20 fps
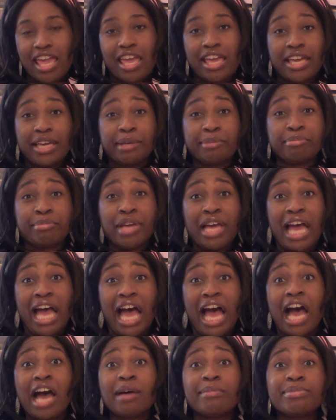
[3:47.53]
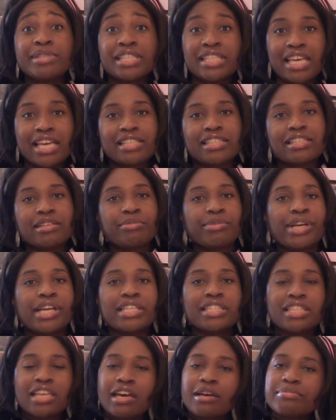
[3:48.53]
am obsessed, and when I
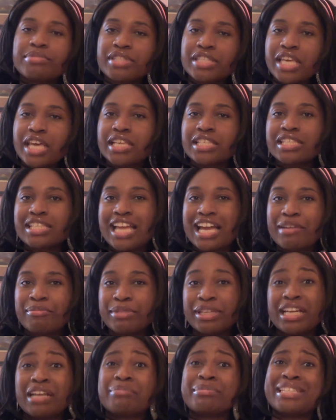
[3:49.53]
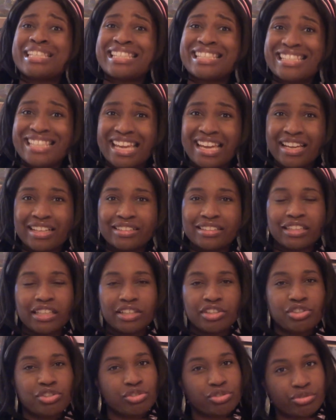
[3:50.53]
say obsessed, I mean I'm a stan,
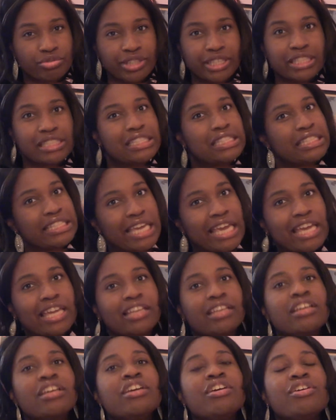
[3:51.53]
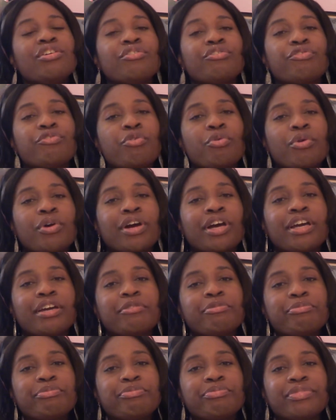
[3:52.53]
like straight stan
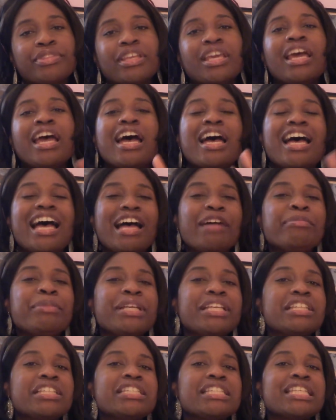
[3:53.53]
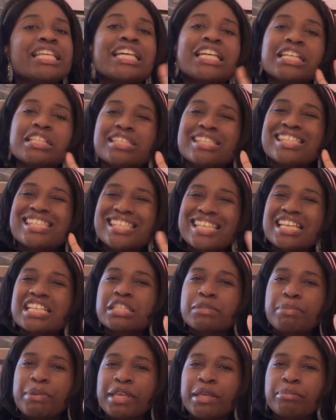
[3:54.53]
for, I'm, this is like
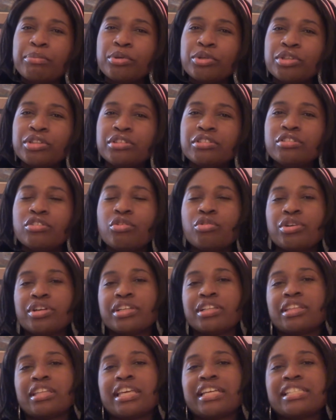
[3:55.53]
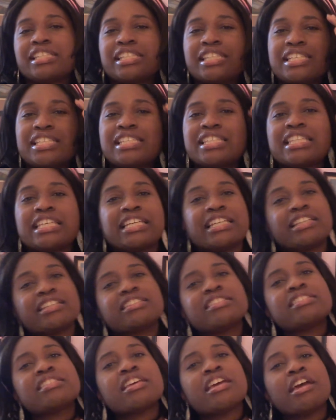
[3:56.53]
six people or like six
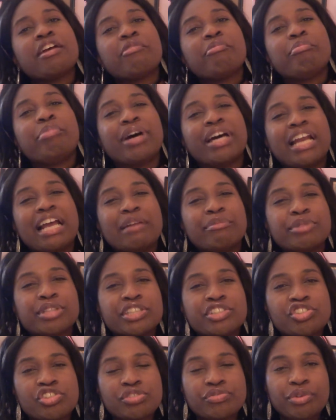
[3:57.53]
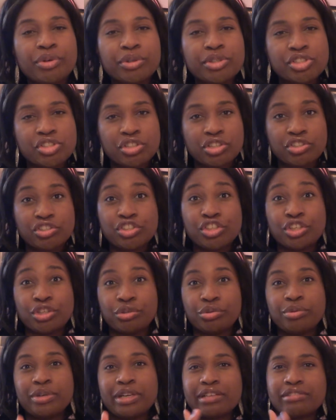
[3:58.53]
things, but I'm going to just focus on
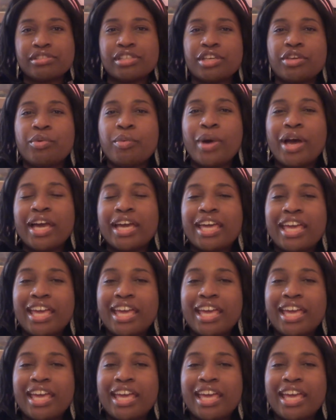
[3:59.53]
two and I'll tell you why,